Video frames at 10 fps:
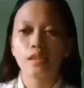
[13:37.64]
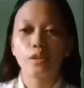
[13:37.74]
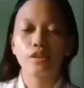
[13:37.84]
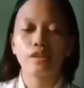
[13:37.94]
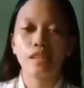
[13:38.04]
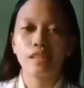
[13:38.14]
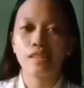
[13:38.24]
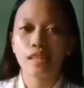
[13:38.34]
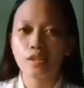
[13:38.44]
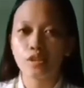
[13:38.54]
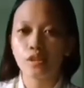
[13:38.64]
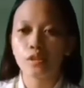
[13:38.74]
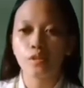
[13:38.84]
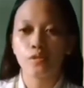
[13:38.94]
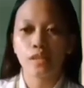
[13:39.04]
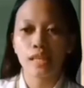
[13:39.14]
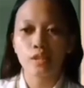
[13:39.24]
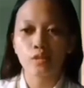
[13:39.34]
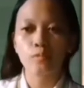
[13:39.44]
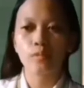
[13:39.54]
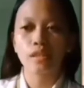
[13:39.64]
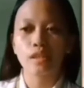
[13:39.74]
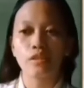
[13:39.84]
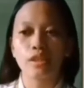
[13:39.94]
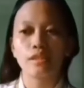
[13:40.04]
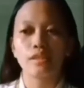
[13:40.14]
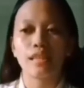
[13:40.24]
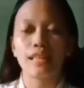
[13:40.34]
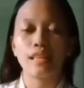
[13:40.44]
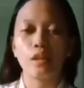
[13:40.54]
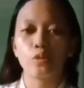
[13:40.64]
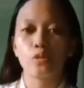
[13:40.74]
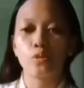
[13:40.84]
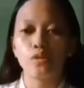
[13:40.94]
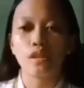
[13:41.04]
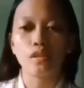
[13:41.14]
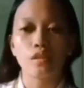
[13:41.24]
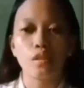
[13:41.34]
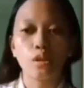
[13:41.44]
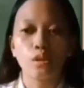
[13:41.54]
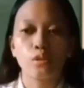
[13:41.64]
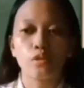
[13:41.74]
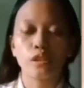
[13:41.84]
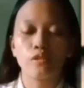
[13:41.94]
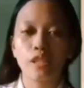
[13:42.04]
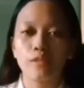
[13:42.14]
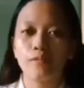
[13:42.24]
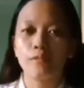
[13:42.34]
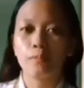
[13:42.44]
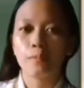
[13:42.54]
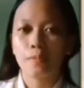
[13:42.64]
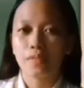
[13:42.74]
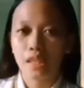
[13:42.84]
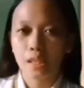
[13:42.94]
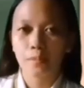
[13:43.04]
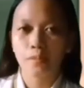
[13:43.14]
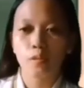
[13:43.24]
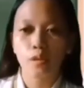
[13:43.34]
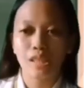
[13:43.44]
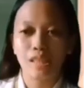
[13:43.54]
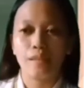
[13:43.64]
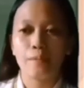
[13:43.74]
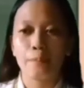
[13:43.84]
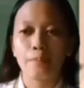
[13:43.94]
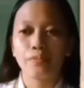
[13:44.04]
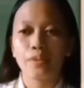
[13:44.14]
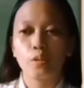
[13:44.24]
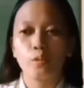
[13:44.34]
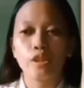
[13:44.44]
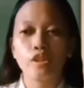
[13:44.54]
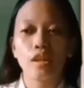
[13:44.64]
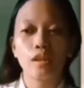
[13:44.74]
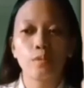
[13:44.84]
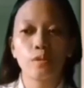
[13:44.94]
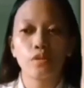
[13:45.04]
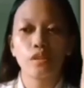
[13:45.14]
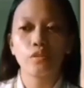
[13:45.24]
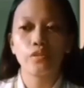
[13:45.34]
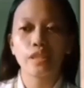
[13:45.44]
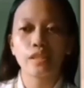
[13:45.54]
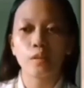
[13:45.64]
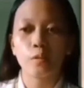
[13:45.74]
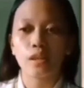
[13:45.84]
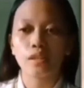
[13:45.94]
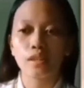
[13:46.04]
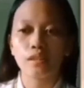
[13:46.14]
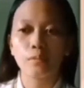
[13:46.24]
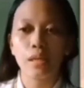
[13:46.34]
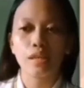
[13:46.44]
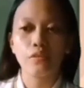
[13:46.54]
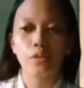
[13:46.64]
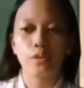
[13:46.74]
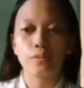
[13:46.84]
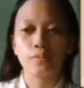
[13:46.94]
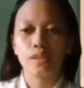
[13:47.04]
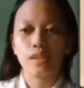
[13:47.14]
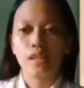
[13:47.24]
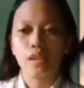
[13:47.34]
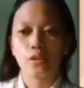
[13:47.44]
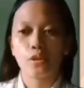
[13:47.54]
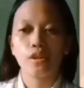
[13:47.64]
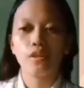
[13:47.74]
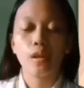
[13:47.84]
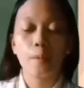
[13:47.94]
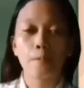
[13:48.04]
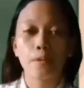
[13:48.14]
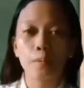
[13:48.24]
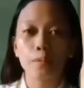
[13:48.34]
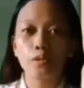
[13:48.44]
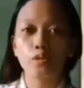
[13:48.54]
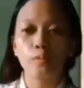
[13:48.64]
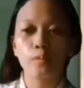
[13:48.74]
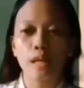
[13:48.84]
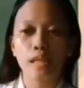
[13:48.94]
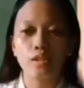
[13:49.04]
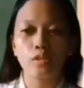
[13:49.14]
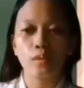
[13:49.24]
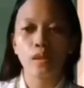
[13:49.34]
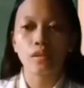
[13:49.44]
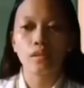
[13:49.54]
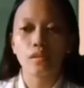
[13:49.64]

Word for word: the organization of classroom materials allows students to retrieve them quickly, which helps to decrease unwanted behavior. Third, proper room management.